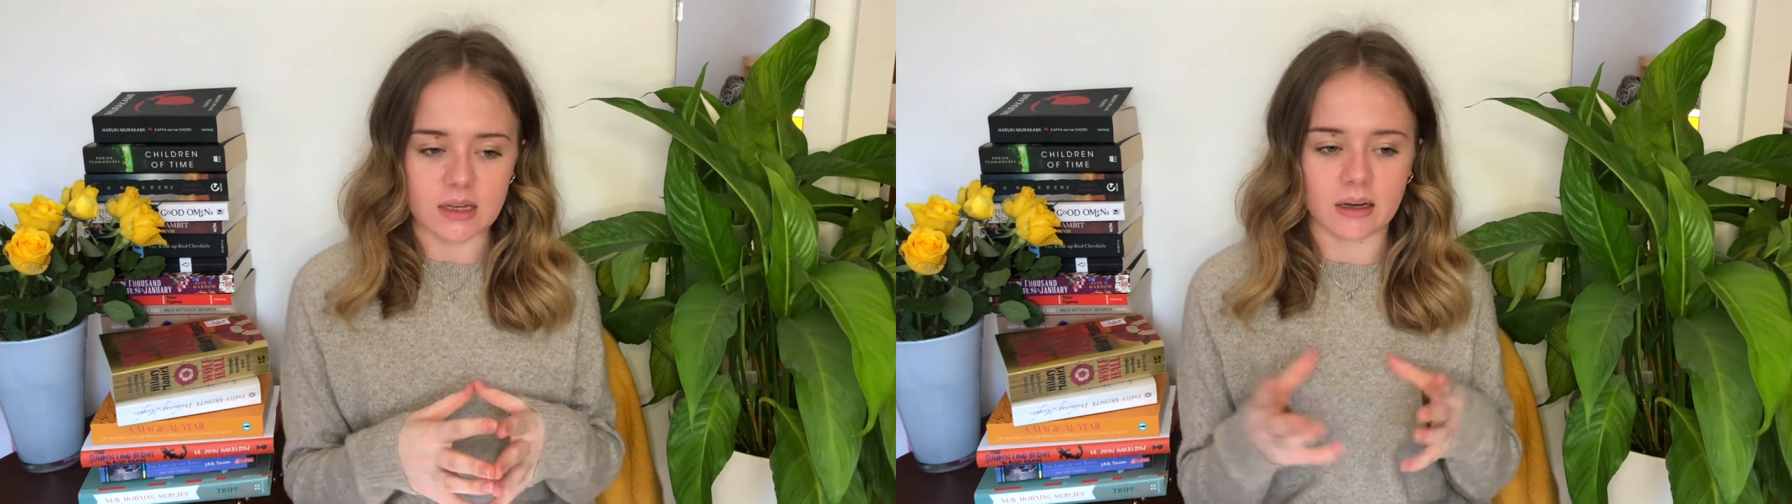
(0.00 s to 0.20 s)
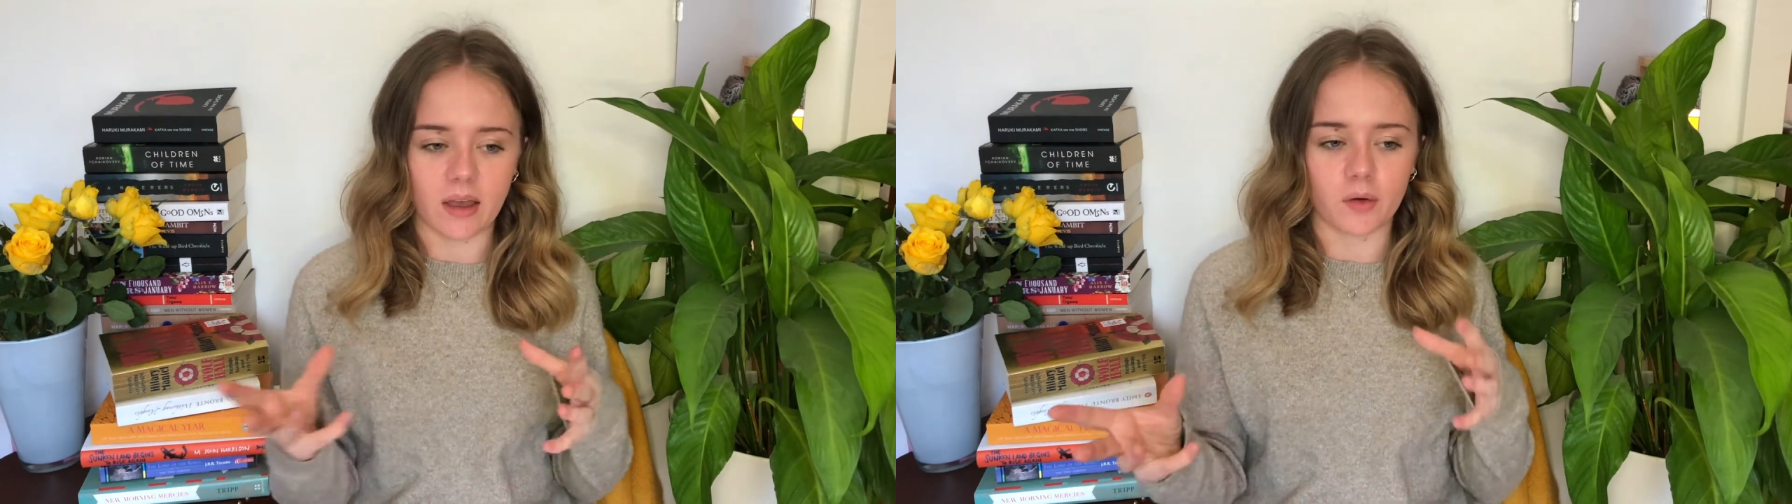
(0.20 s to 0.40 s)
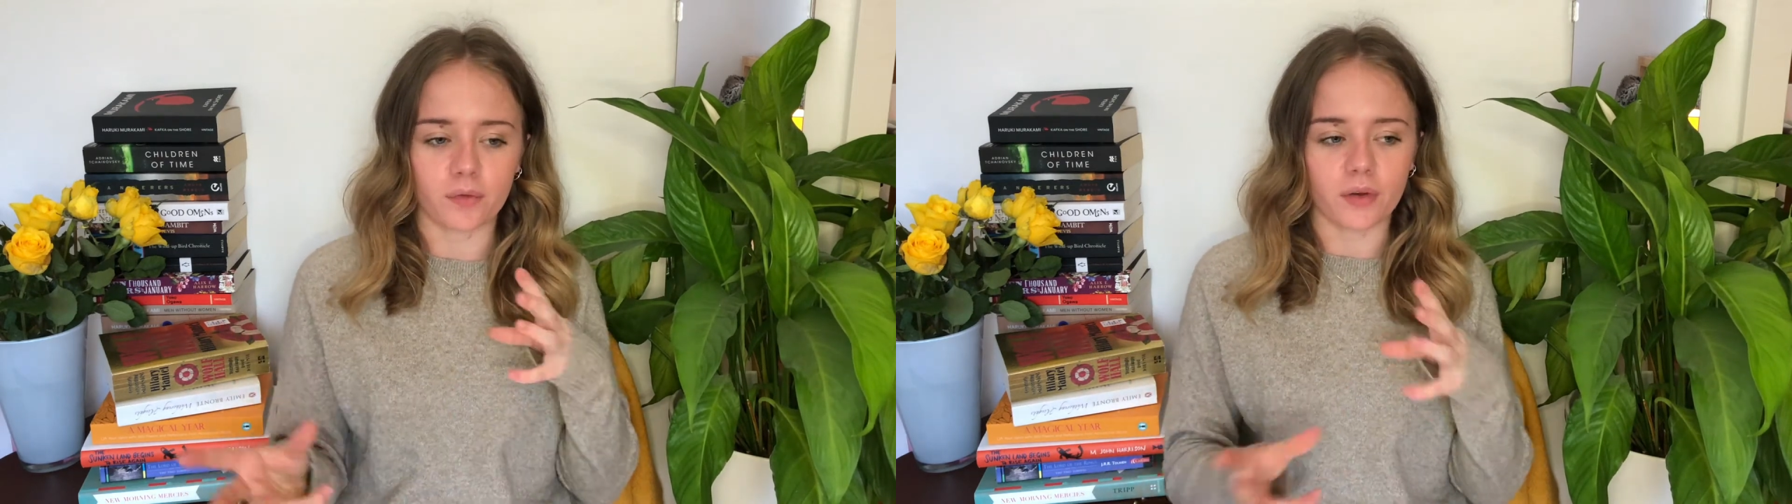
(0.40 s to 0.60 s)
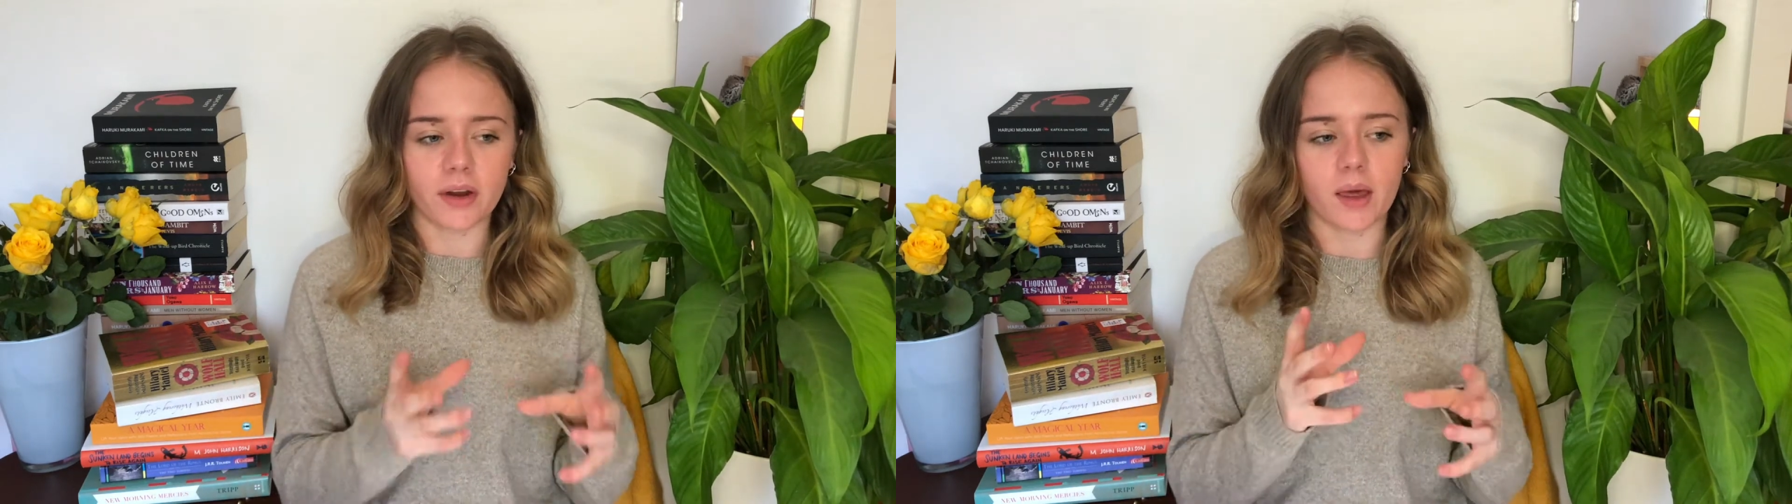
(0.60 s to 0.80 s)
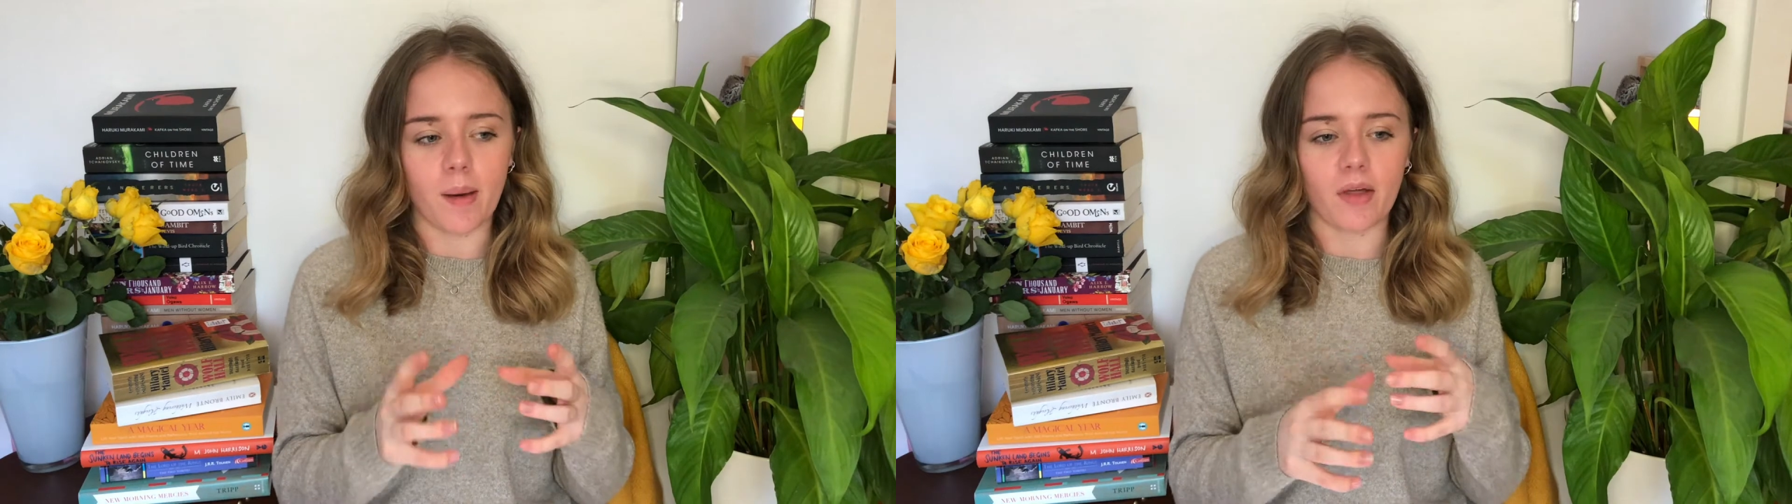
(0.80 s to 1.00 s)
and kind of
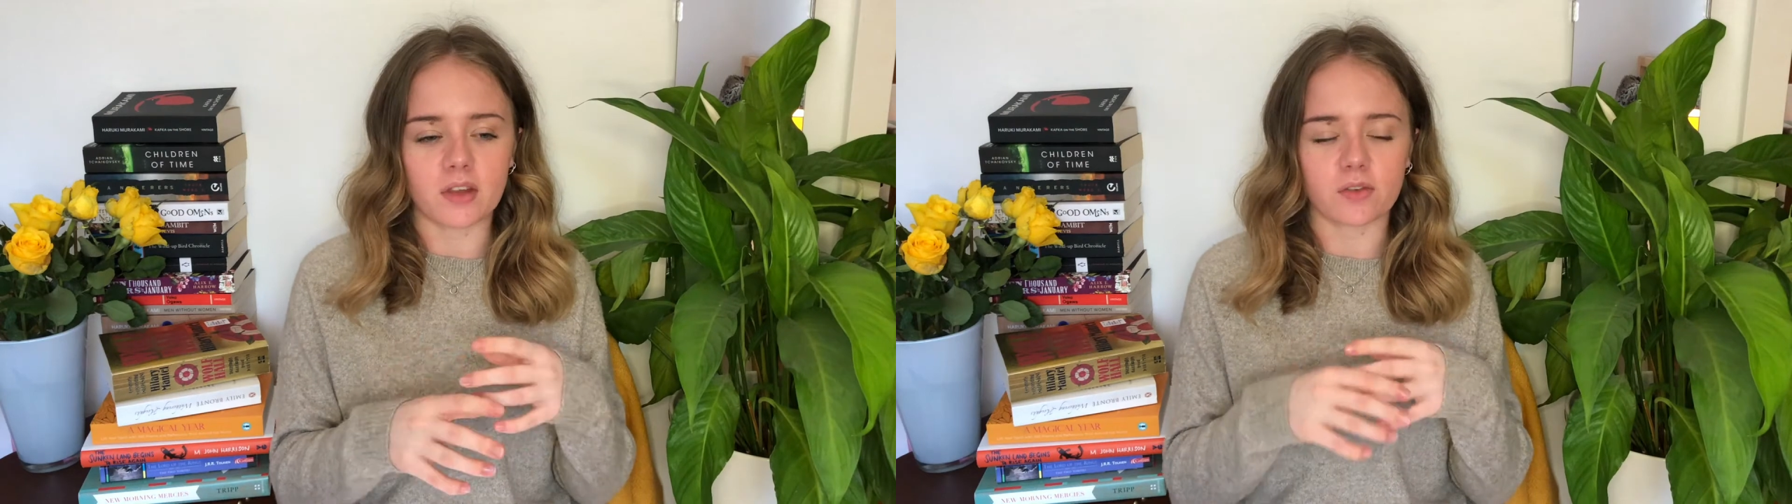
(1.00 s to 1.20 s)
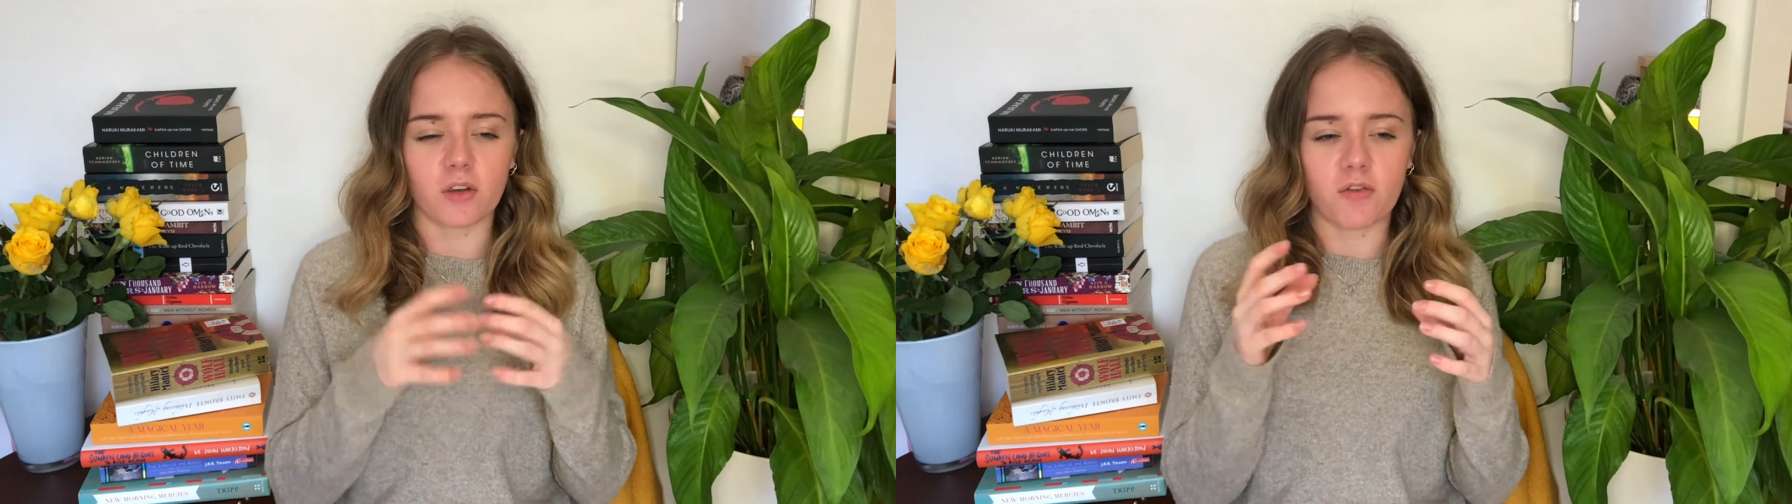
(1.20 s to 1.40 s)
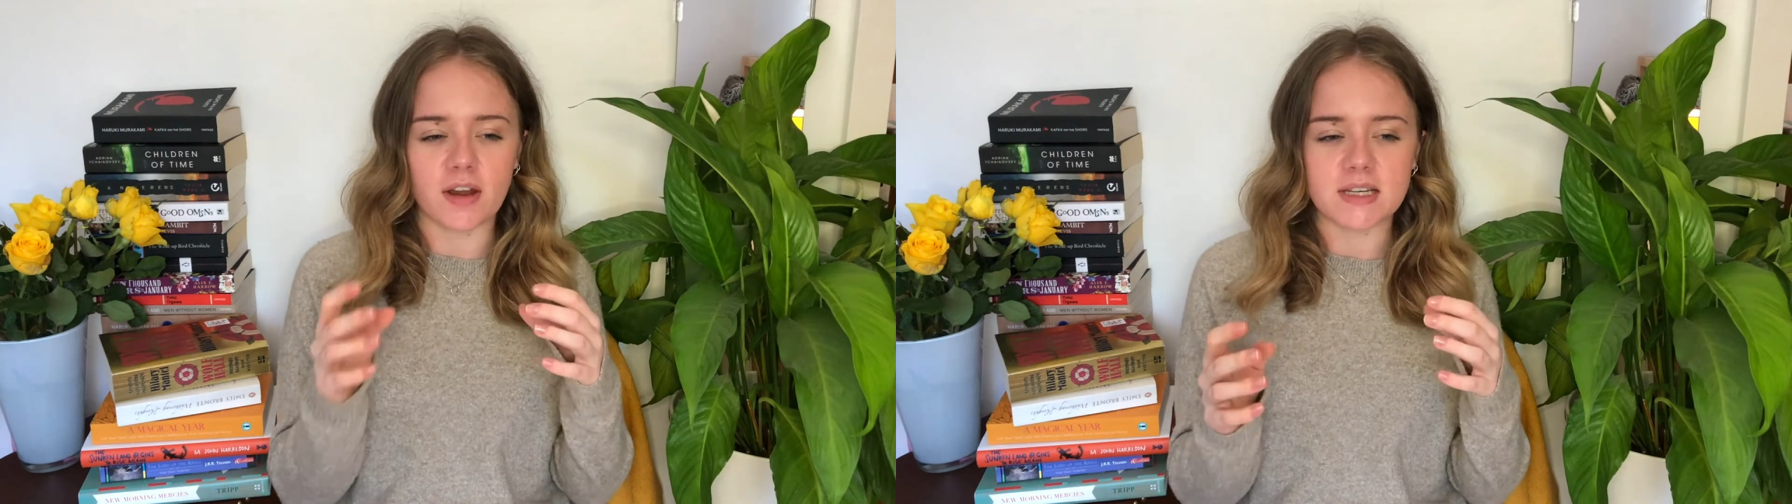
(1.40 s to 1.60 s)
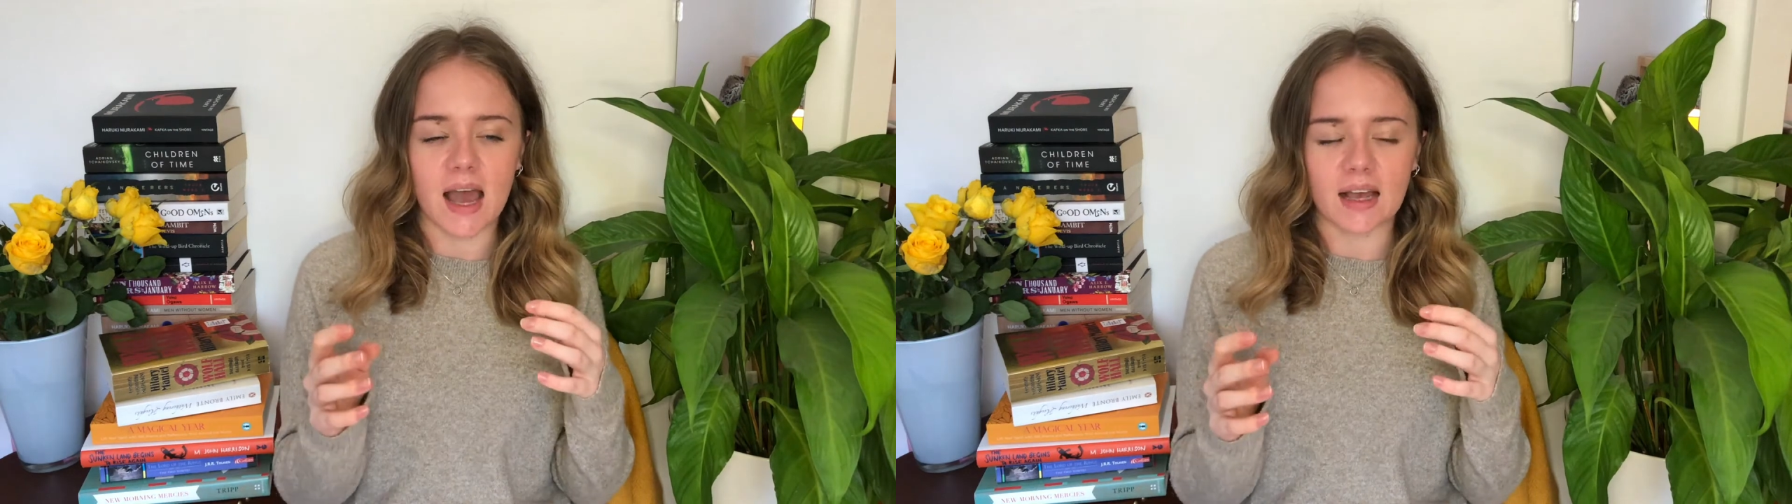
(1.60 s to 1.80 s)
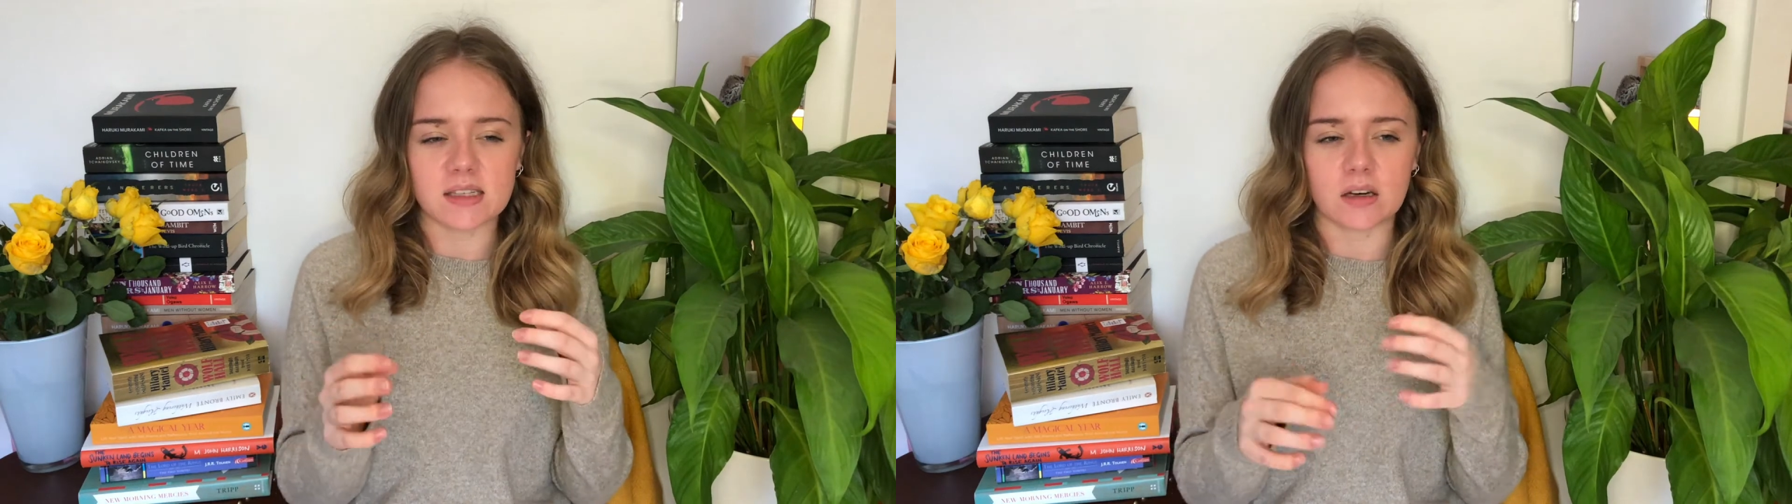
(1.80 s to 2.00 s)
reading about these very
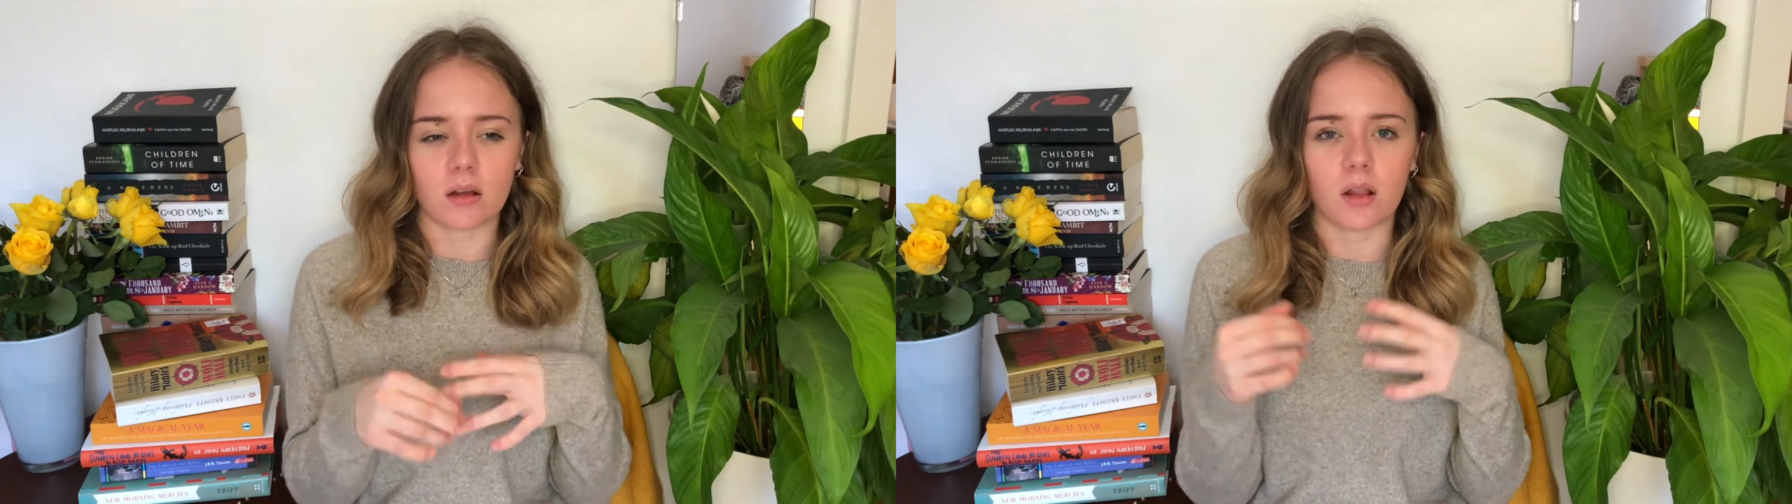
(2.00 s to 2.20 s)
fantastical